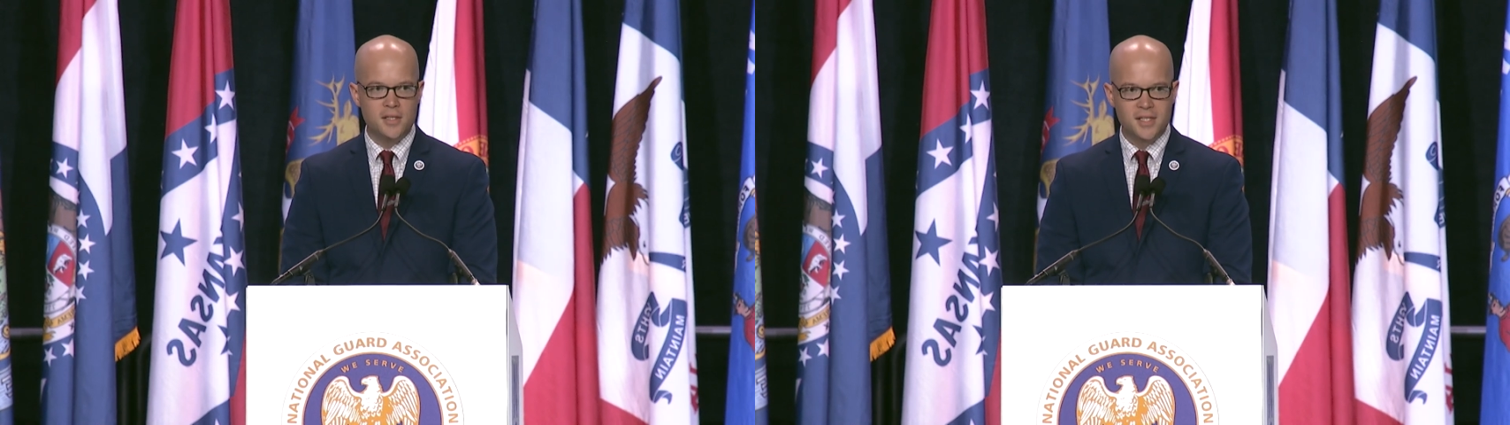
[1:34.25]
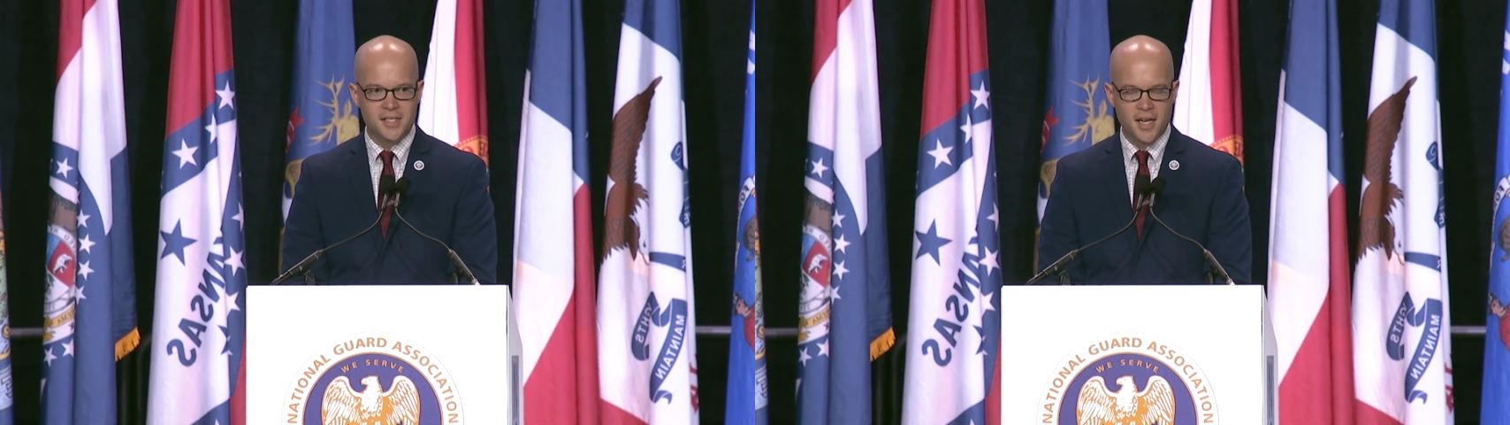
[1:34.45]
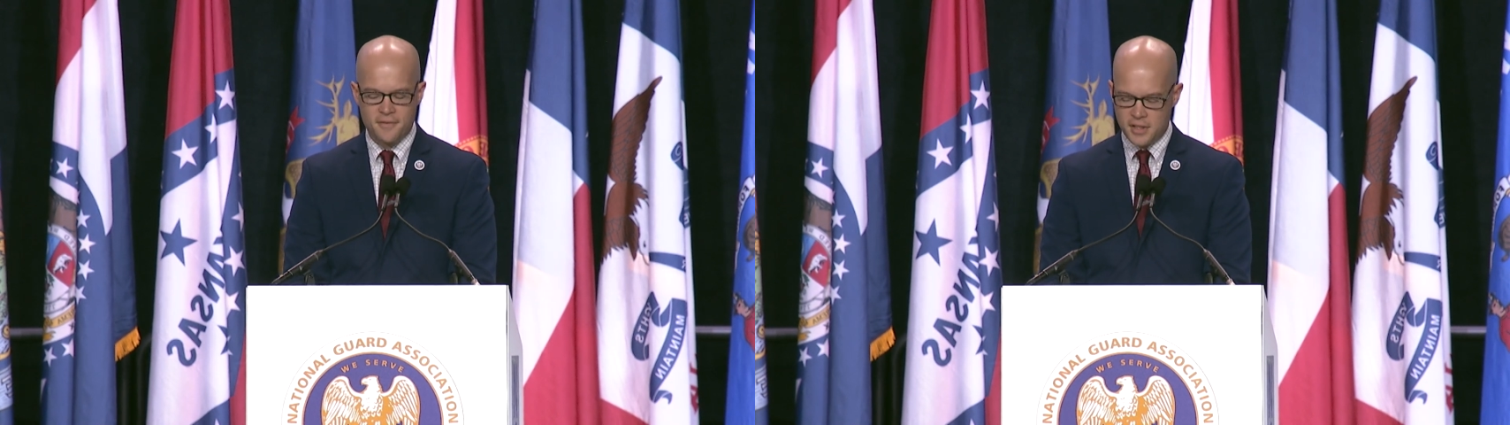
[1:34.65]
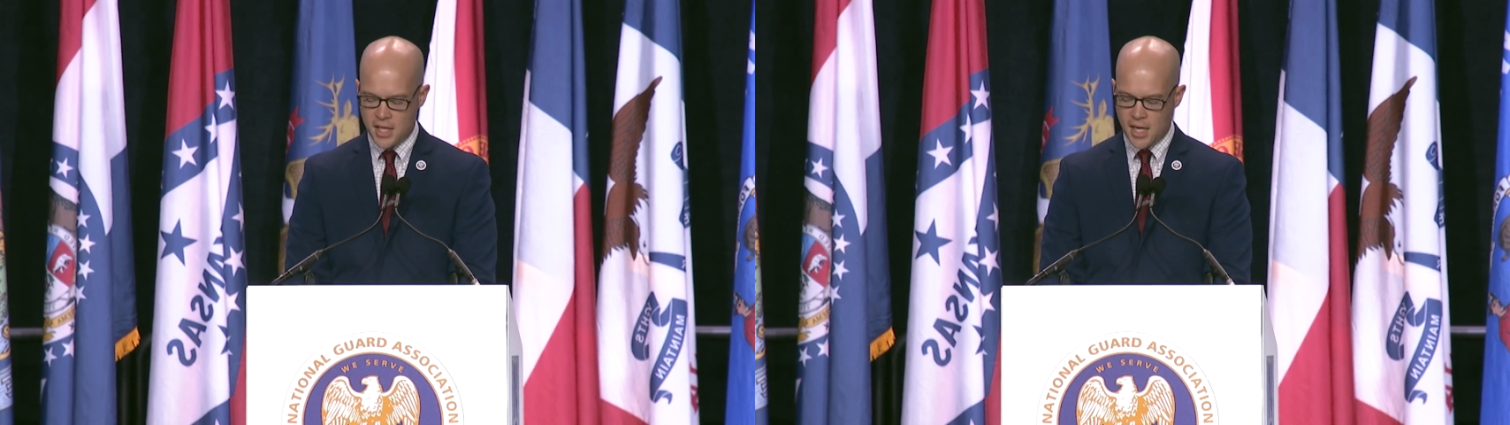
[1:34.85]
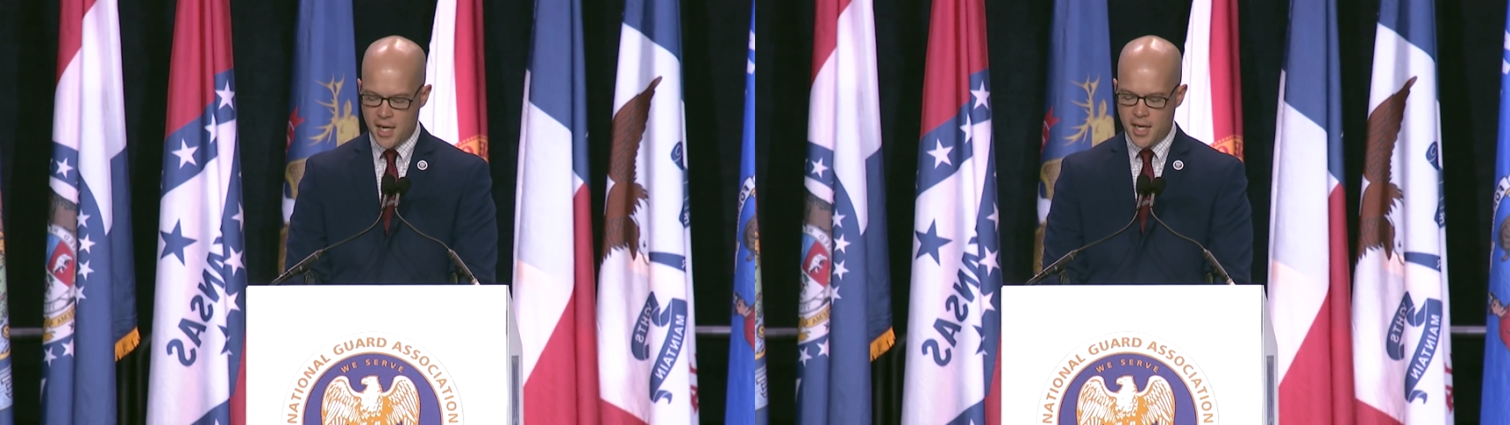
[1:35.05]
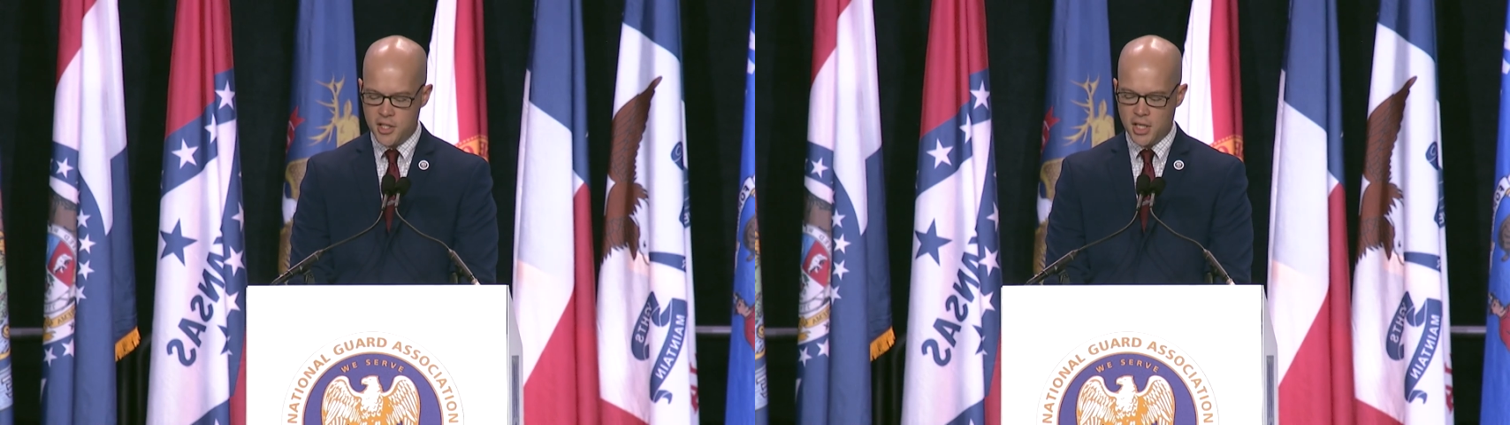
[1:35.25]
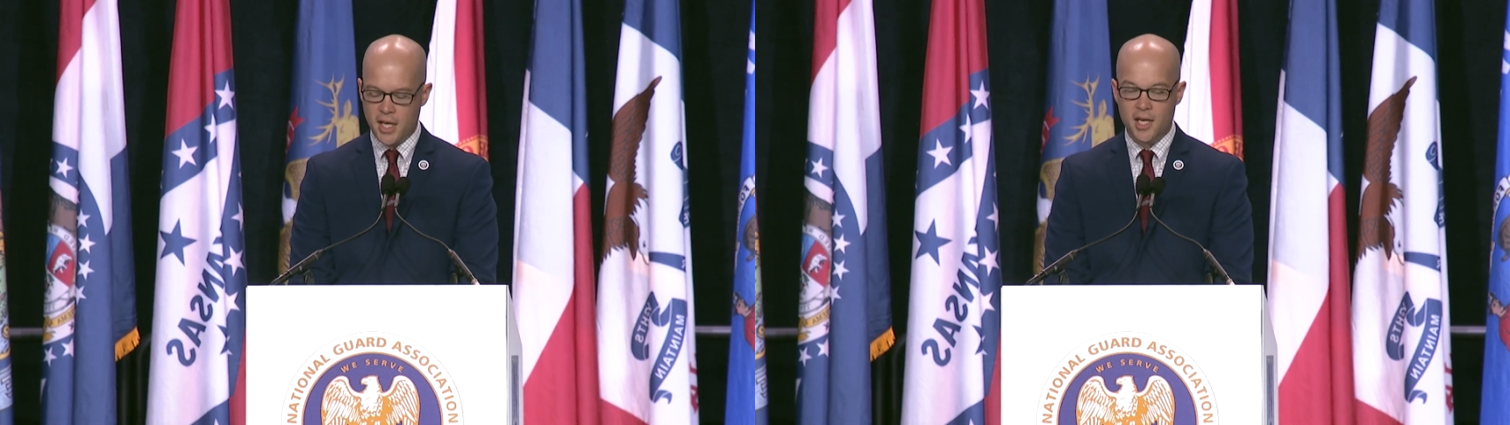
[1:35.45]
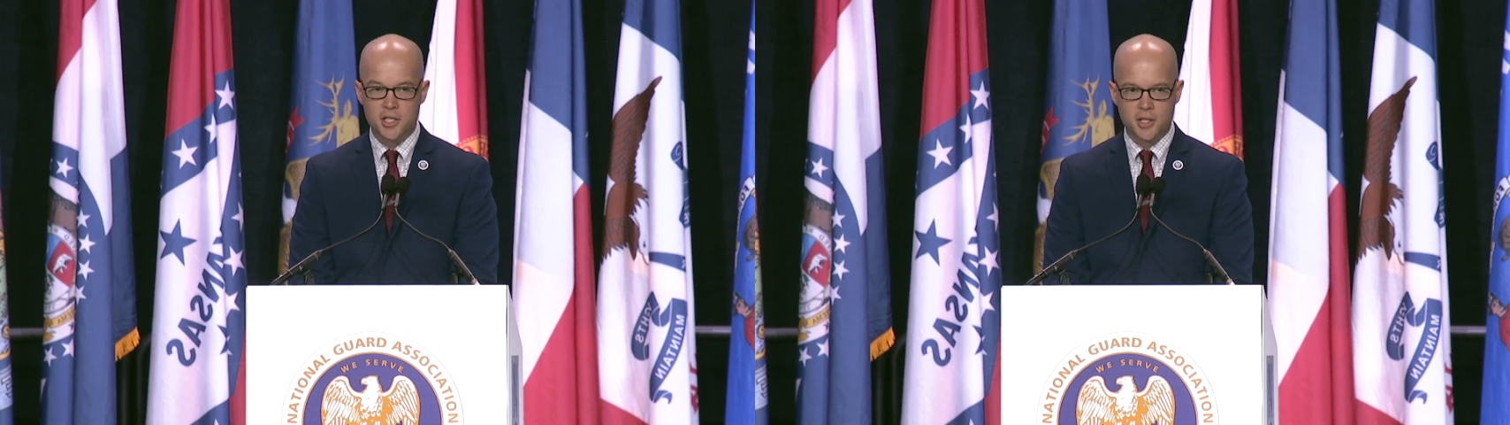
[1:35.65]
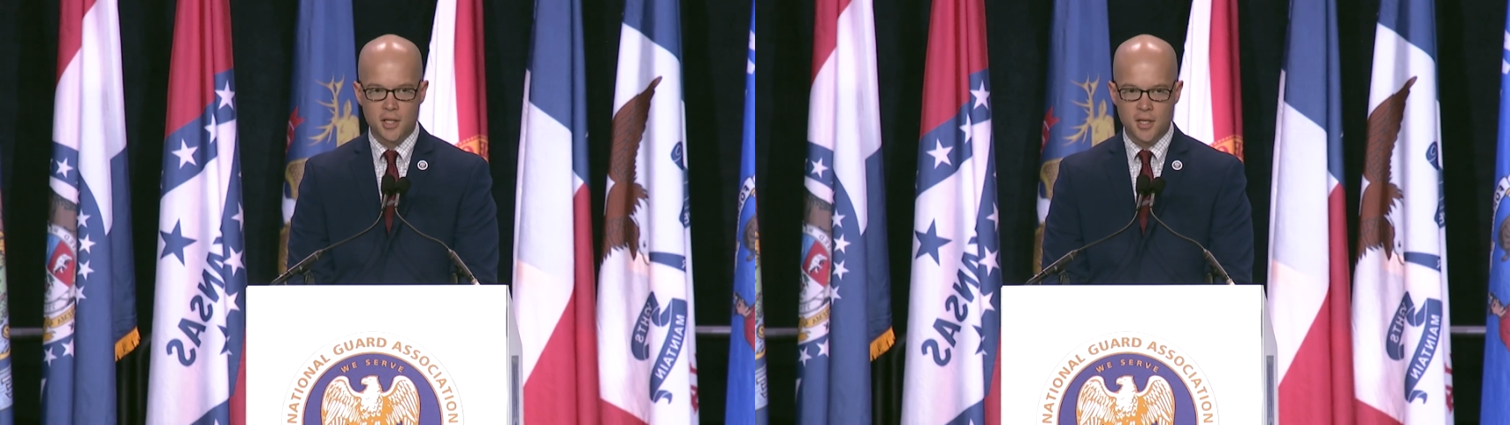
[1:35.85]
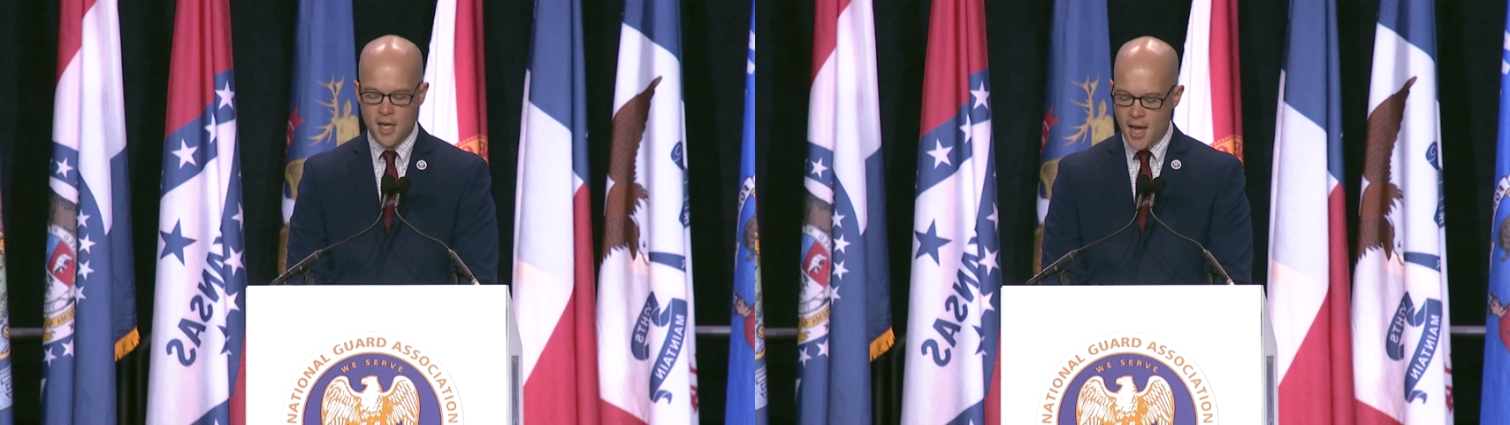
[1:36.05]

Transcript: to safety and education